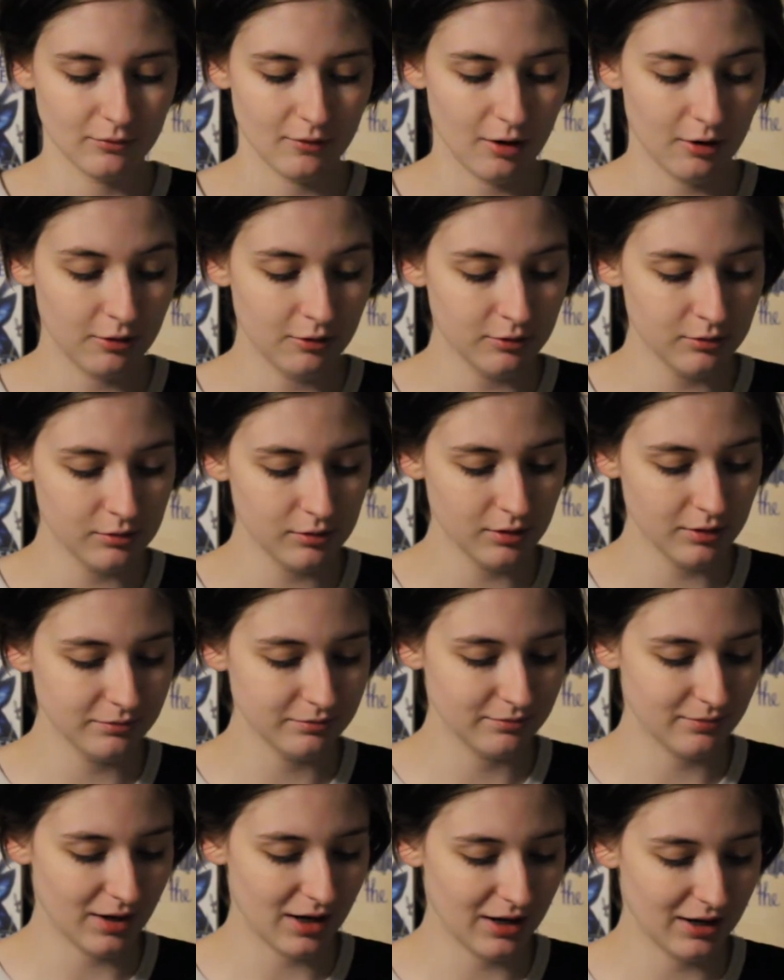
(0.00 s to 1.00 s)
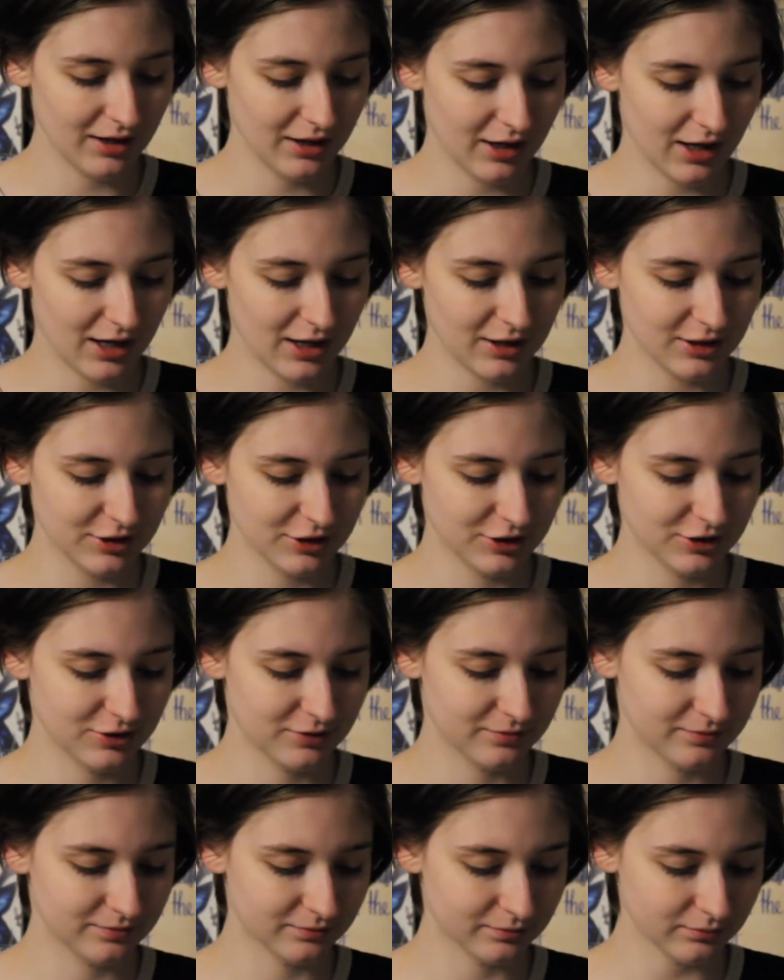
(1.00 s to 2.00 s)
Oh my gosh.
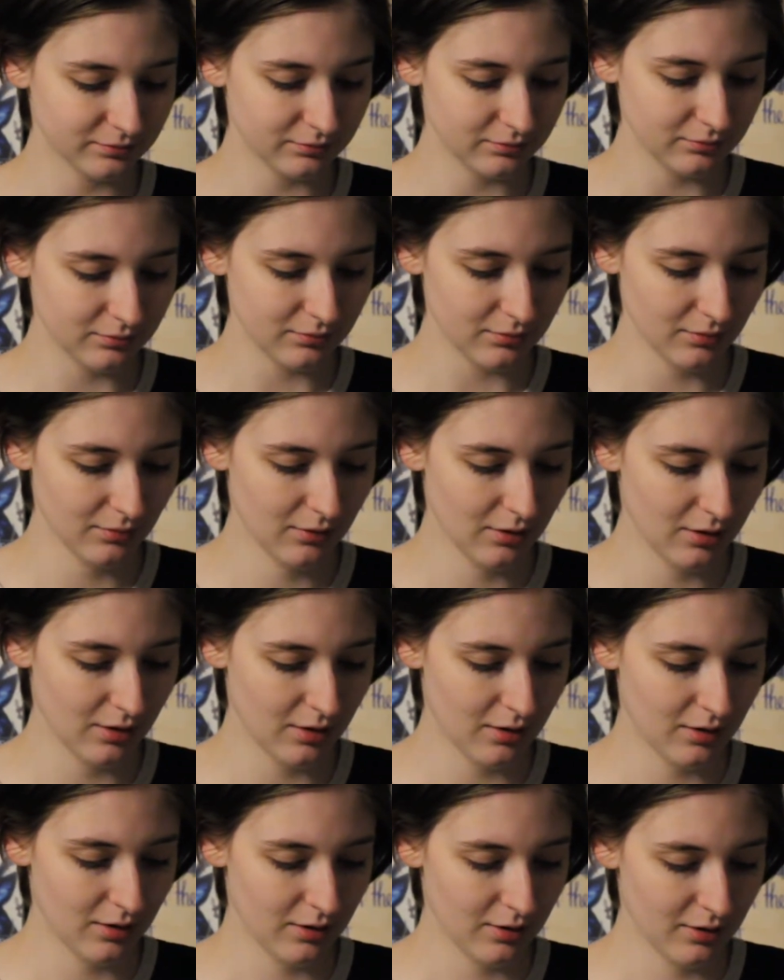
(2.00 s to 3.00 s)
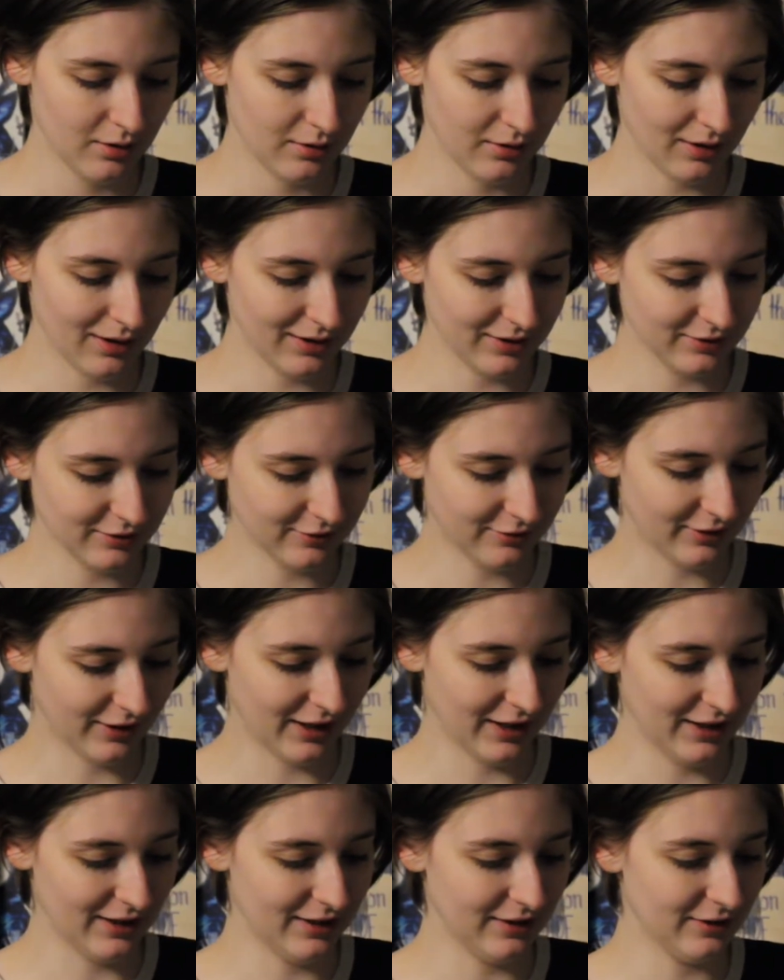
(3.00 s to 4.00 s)
That is
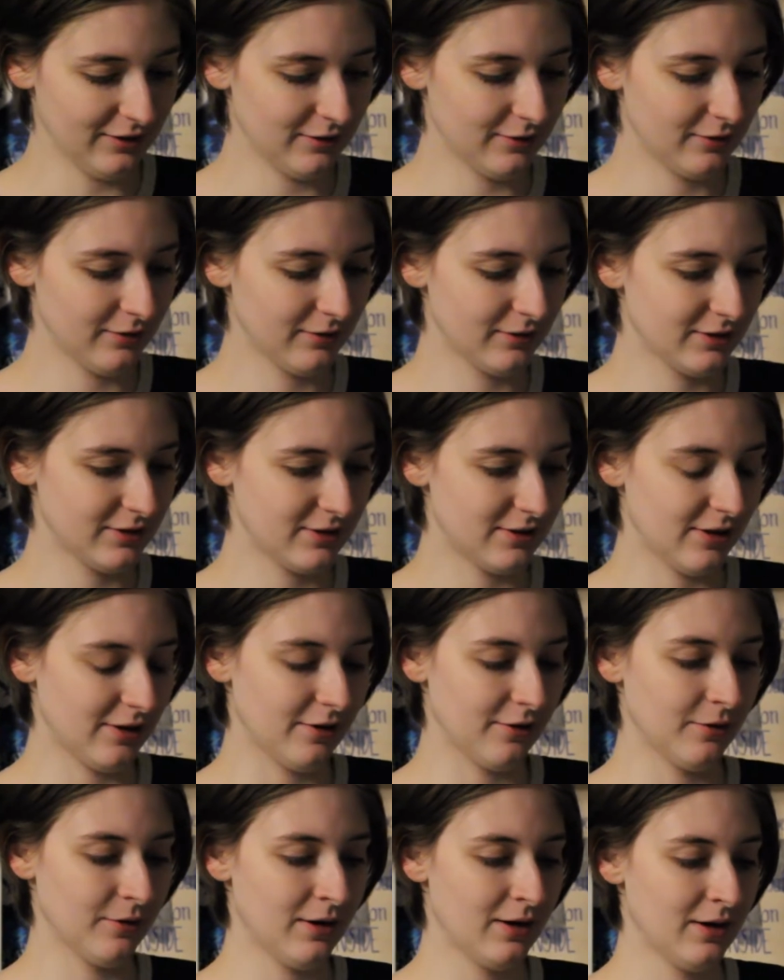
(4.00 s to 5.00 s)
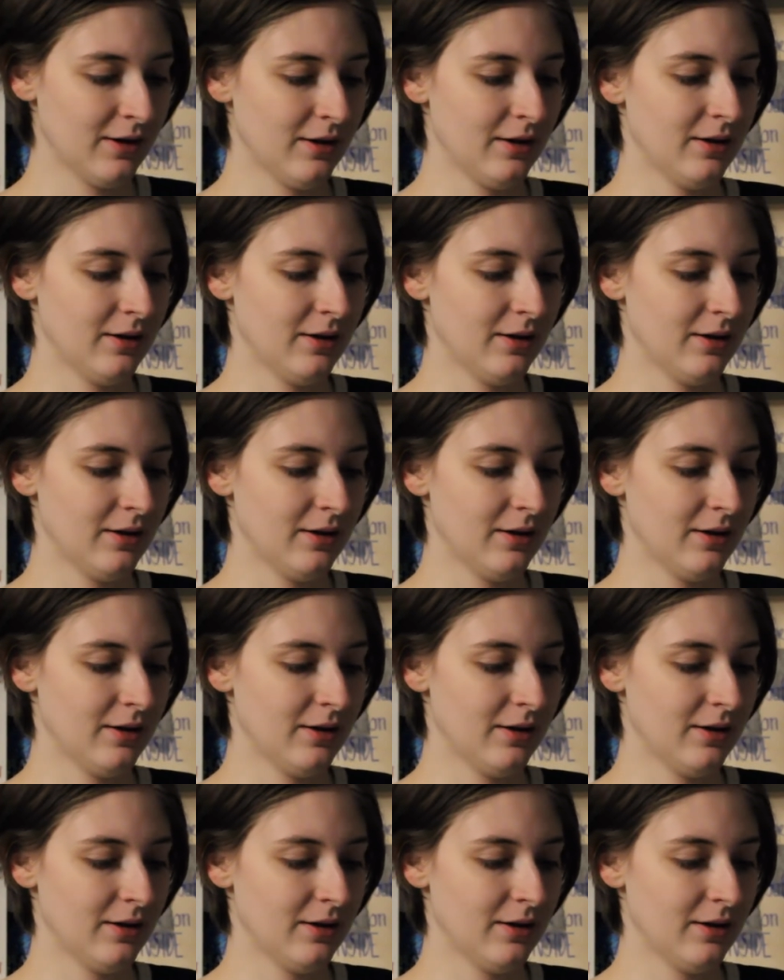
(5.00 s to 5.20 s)
very cute. So